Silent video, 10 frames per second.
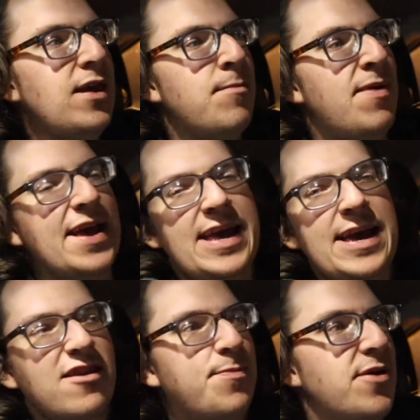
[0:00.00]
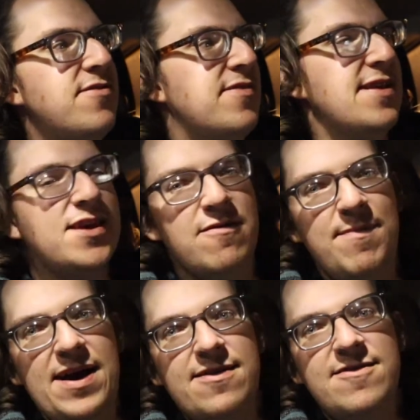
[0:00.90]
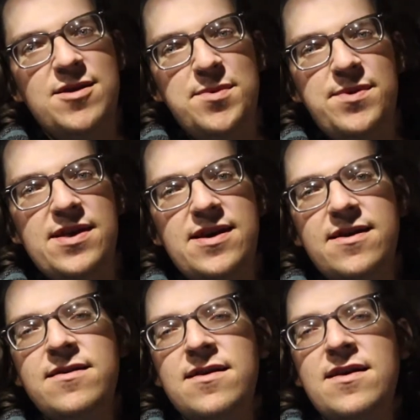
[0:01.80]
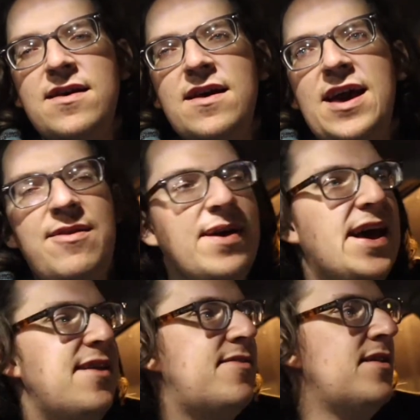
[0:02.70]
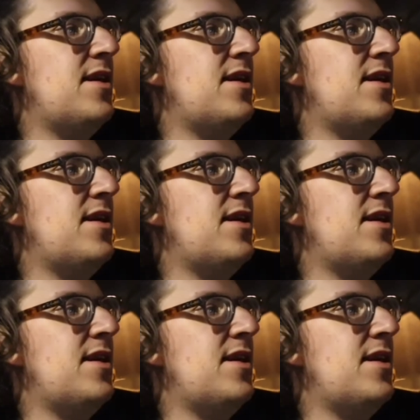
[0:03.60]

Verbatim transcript: But like EA Sports, so that's coming back, so that's gonna be really good. Anyway, guys,